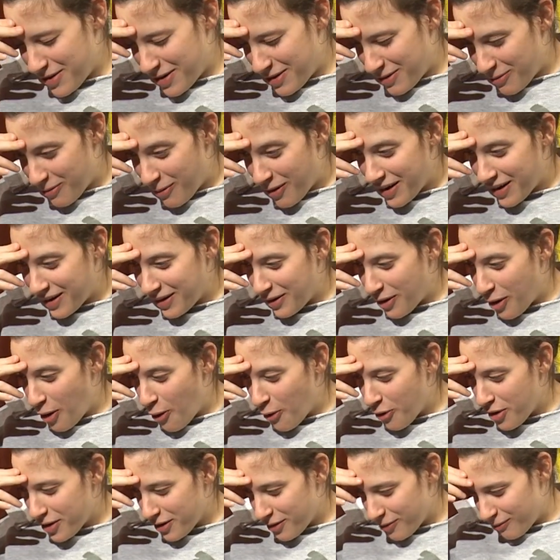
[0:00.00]
don't want to know
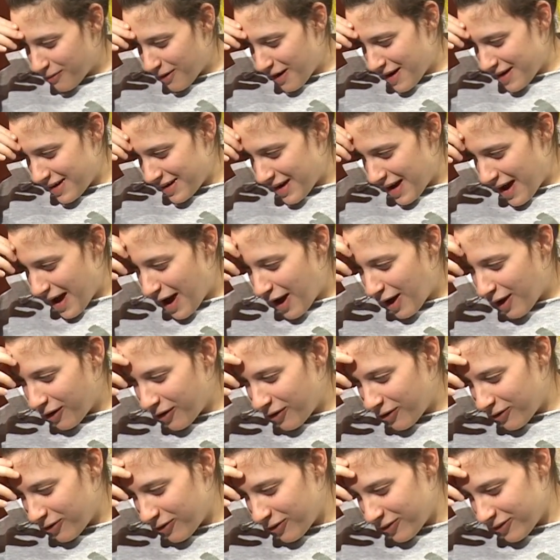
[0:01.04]
you right
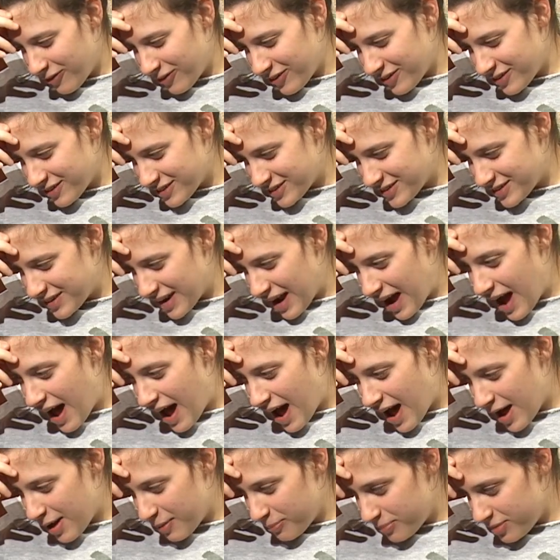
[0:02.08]
now.
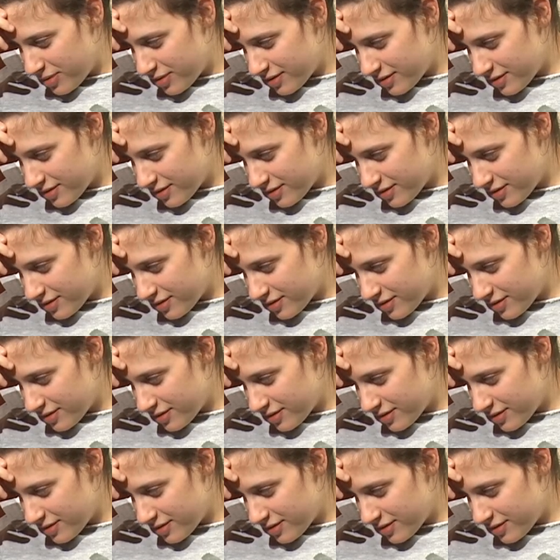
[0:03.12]
Stop.